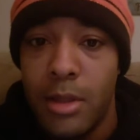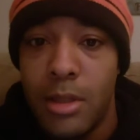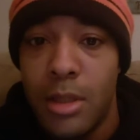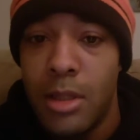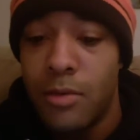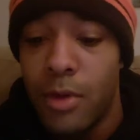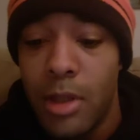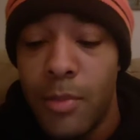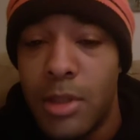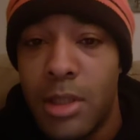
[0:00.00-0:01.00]
He's
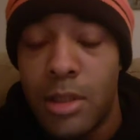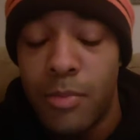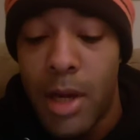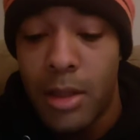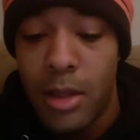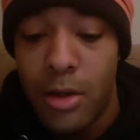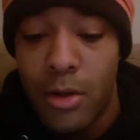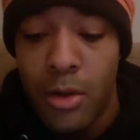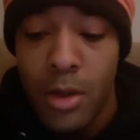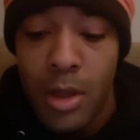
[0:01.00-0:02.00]
really a magician back there.